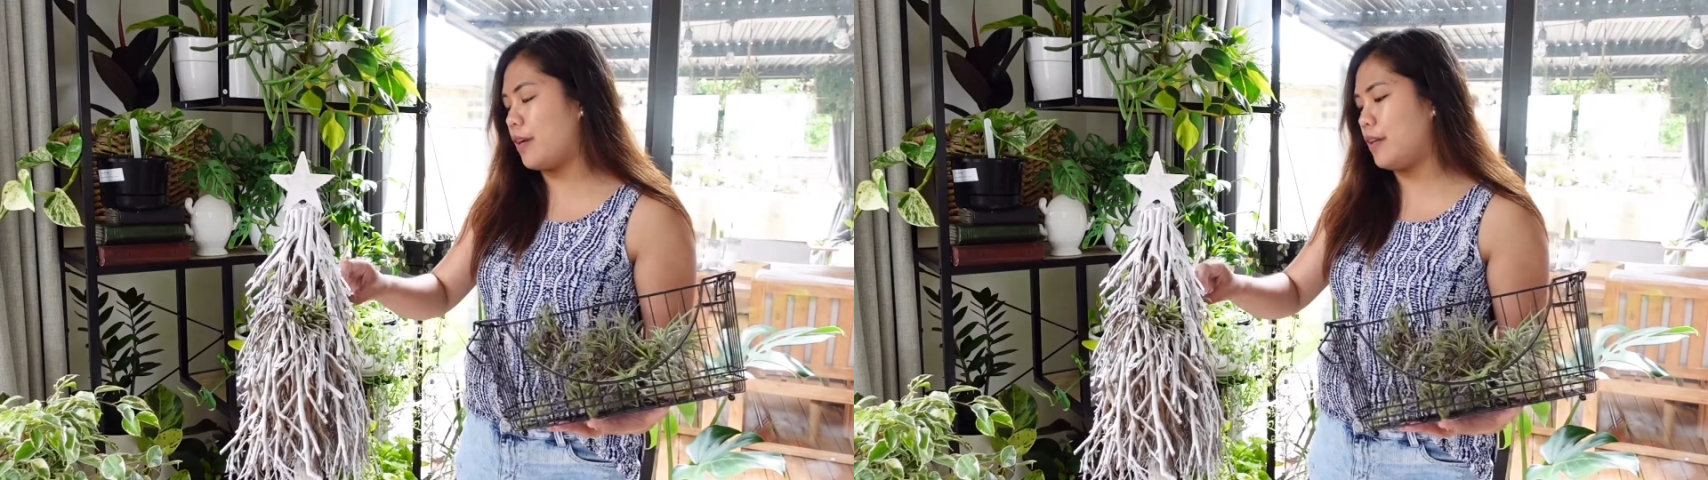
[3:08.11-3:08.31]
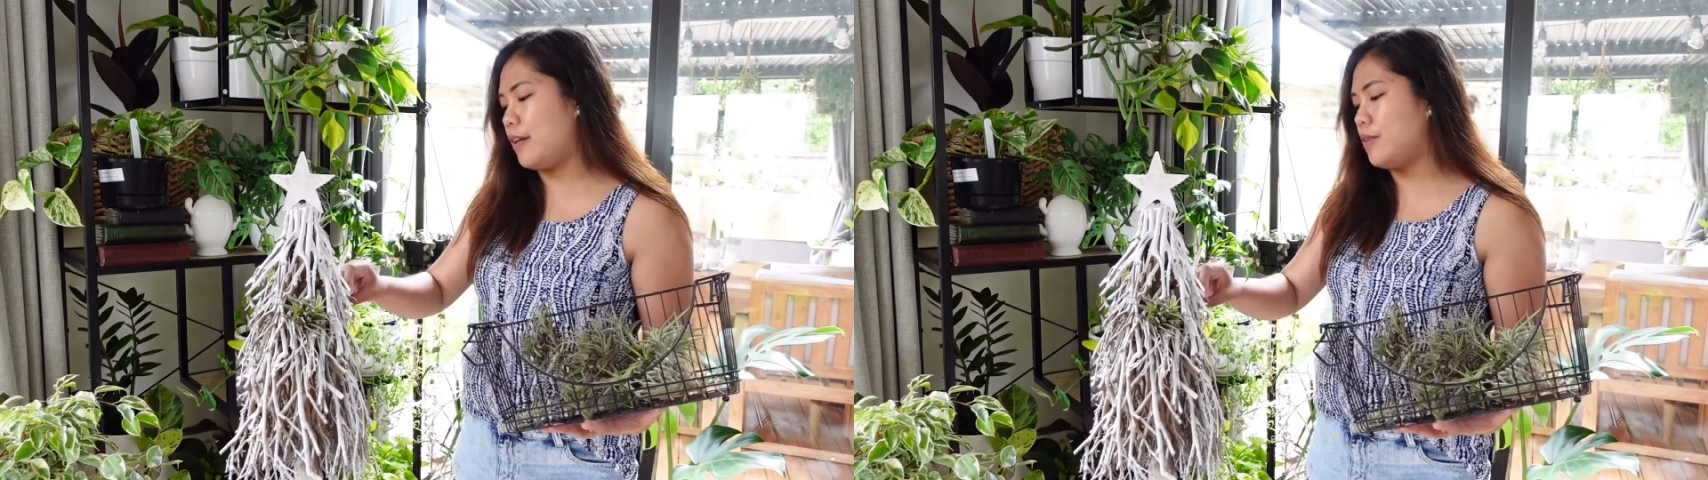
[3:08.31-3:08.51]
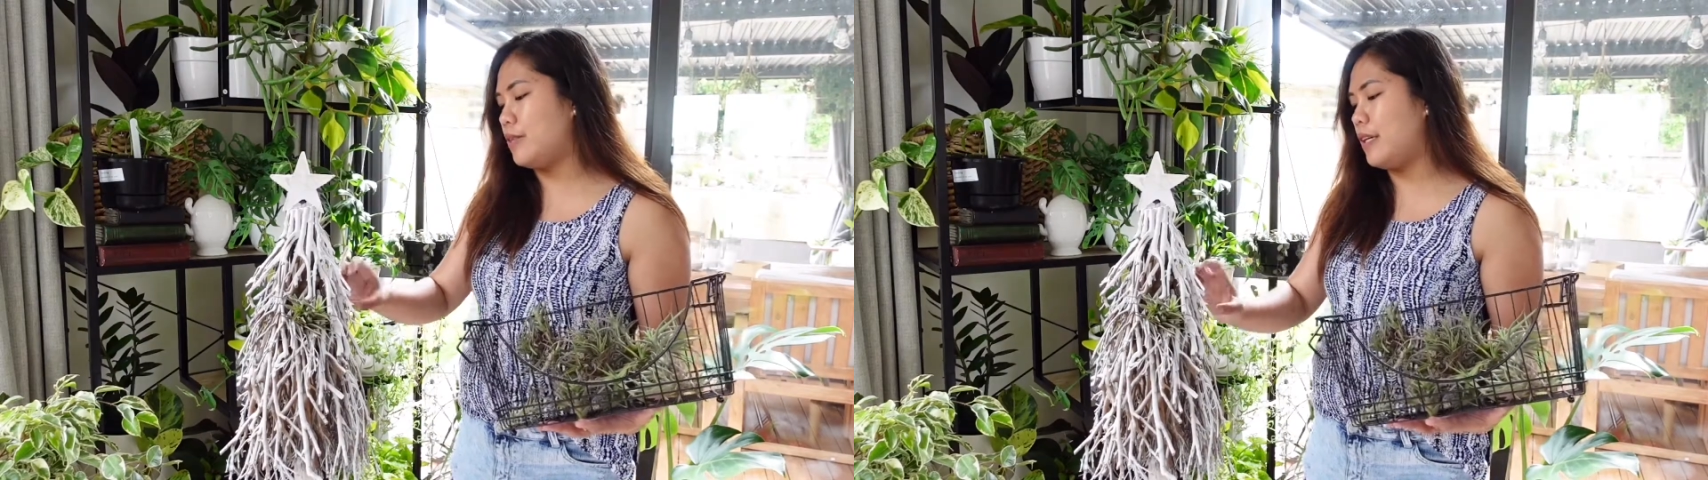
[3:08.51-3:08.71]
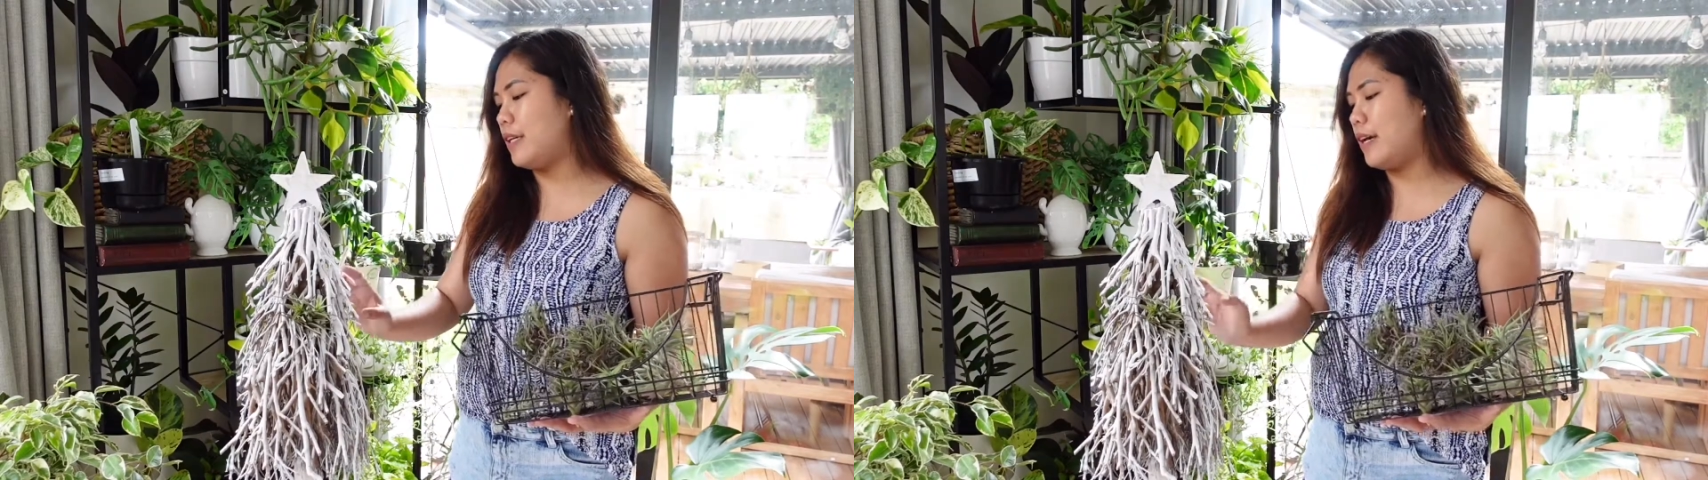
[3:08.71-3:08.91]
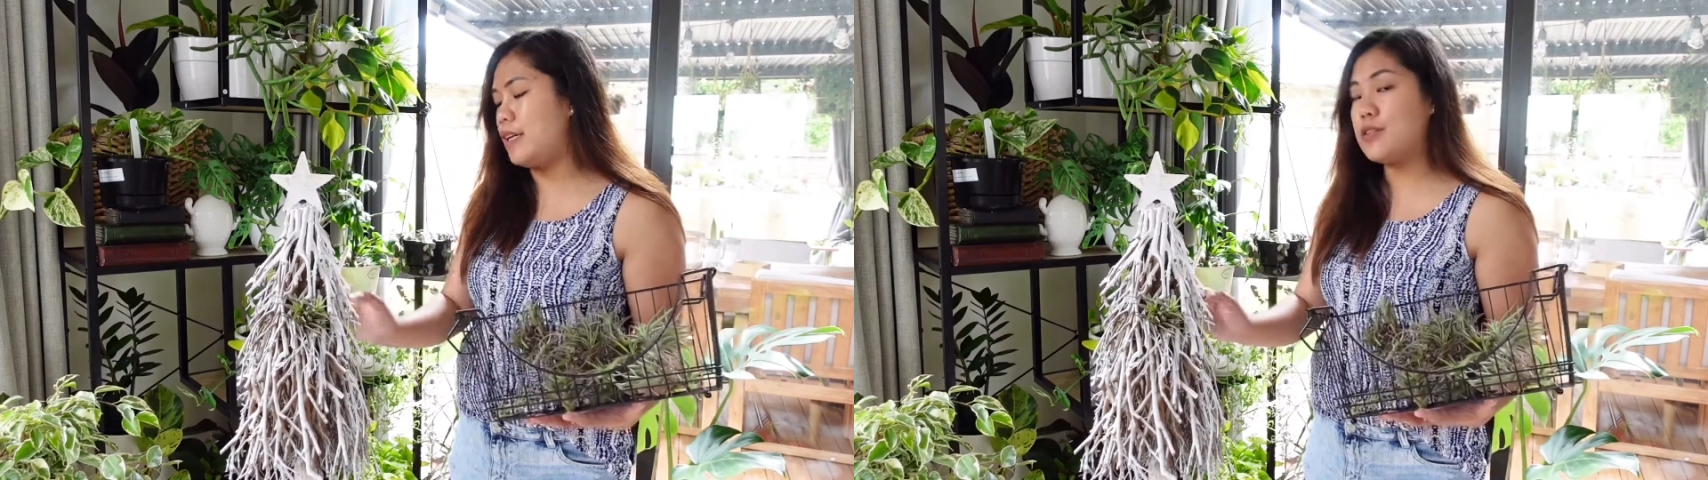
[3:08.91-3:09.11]
they don't need
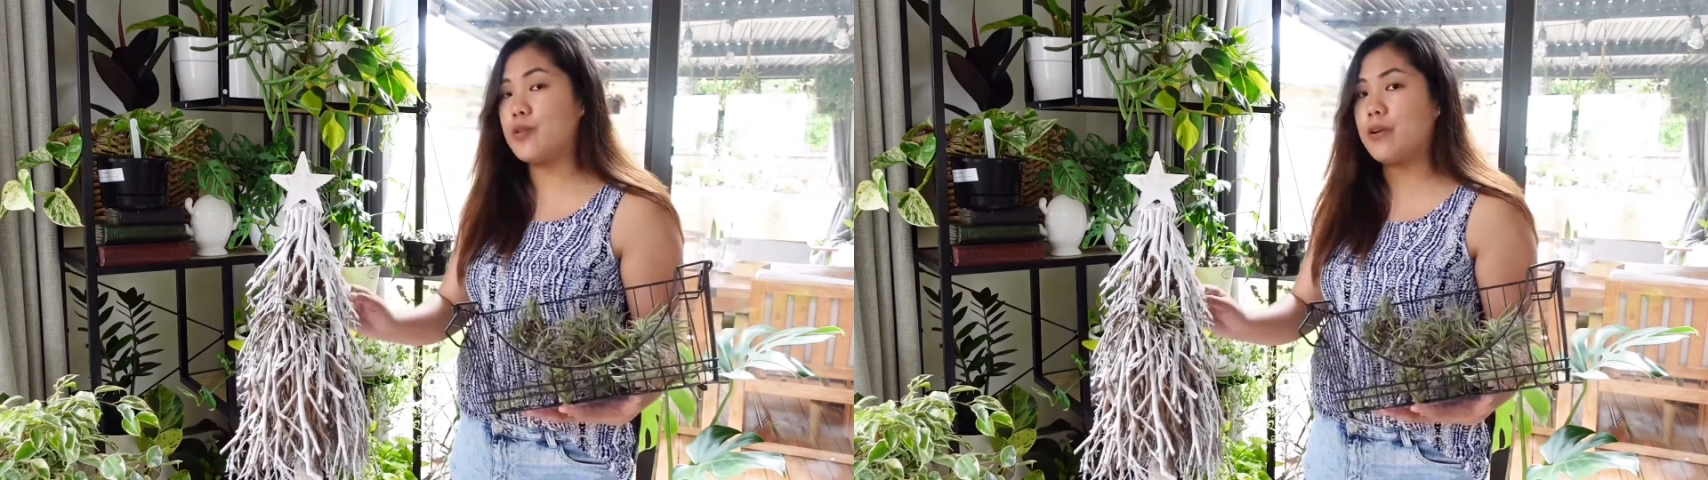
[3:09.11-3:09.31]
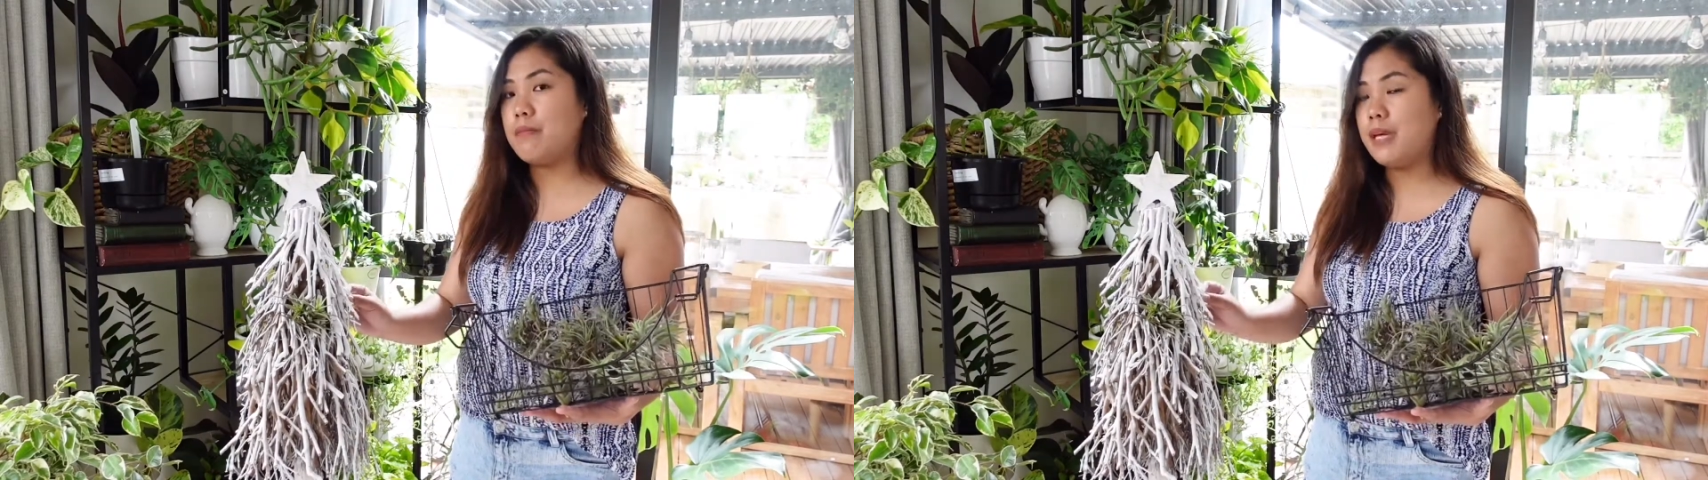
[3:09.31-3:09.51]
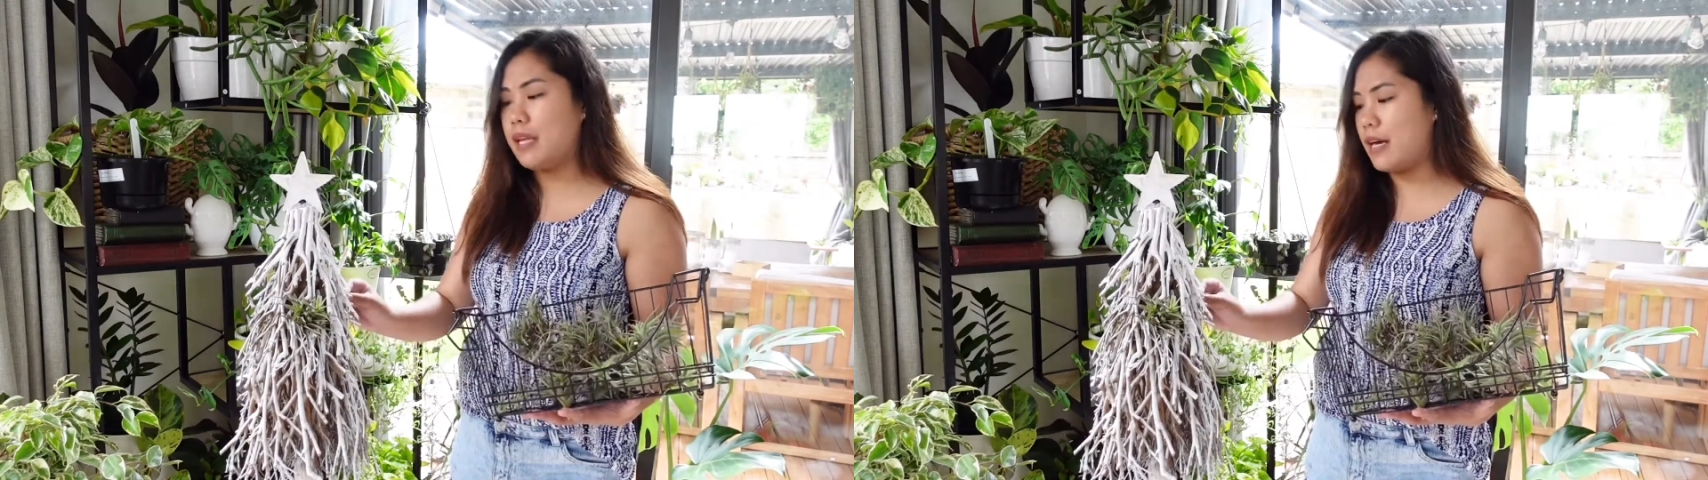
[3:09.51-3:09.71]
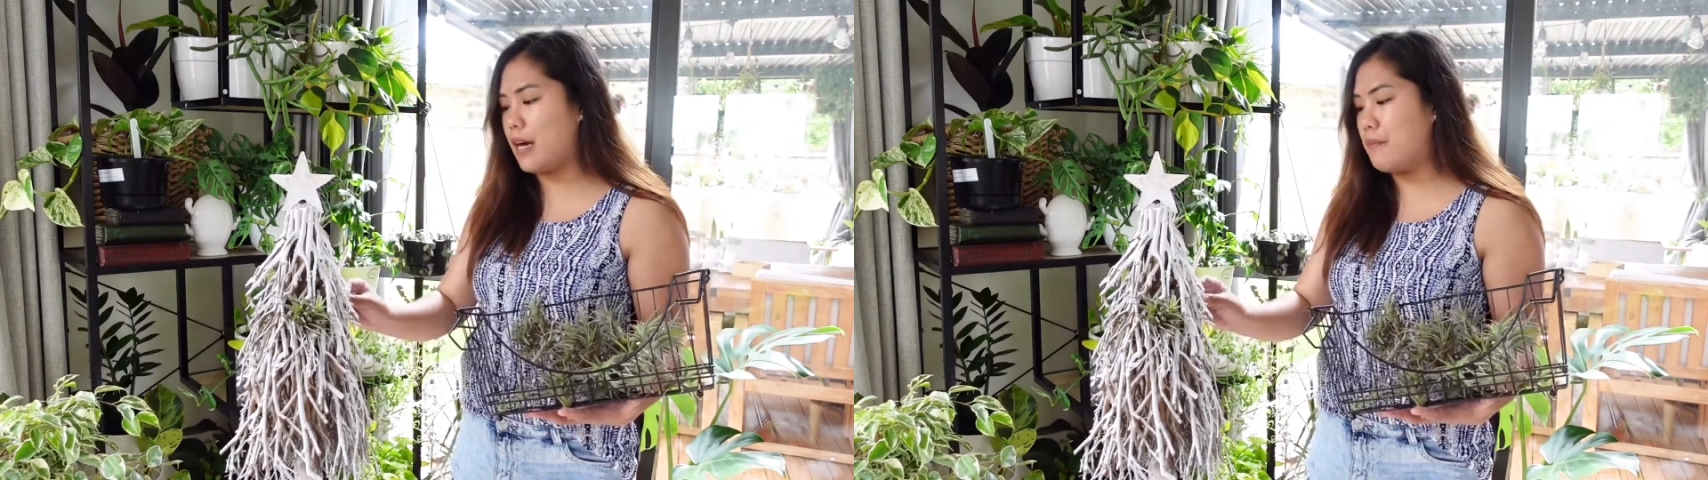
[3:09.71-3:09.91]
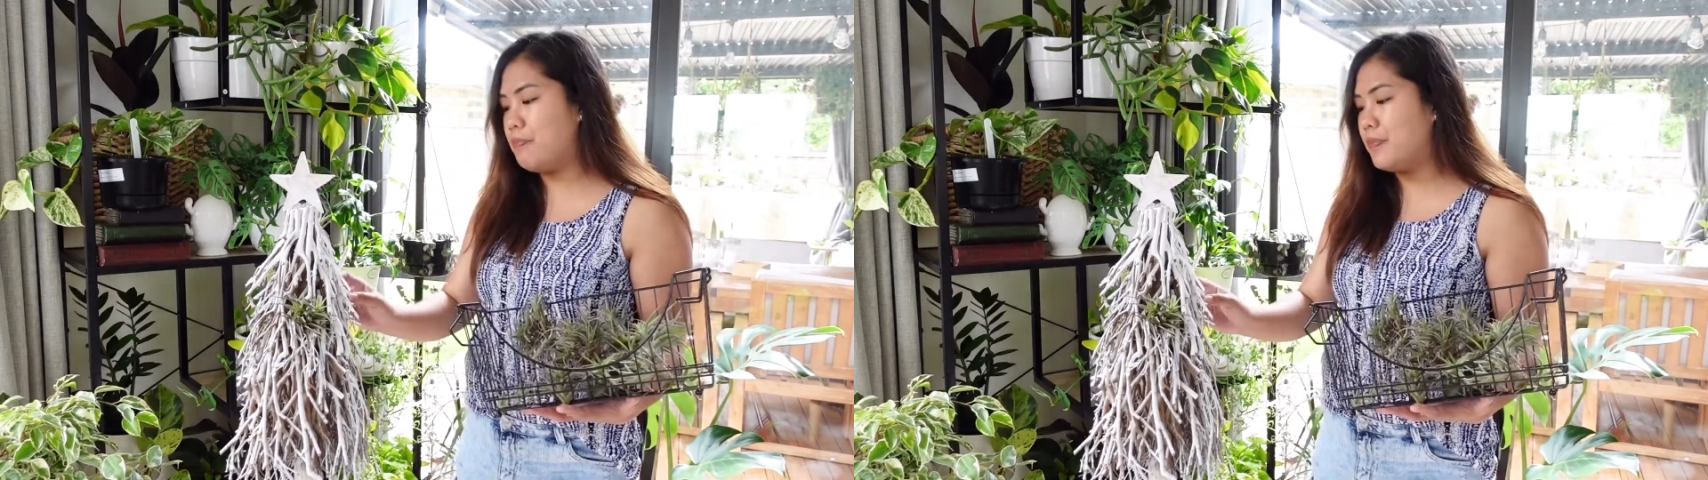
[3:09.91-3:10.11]
any soil
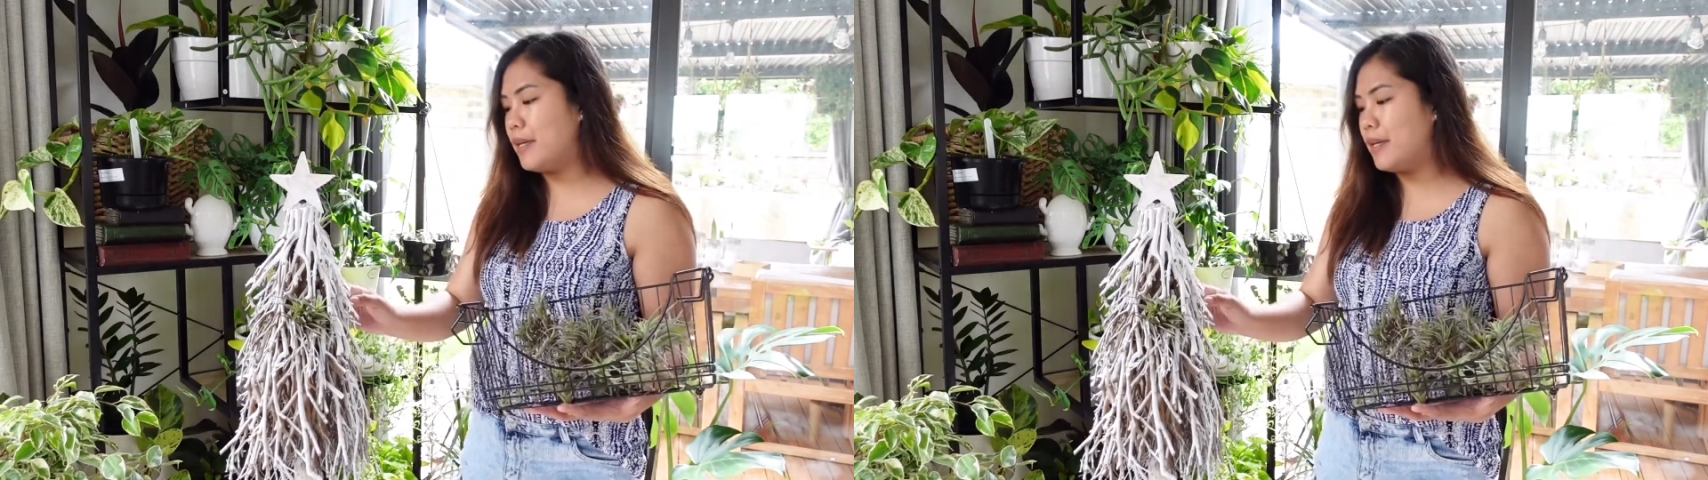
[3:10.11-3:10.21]
media,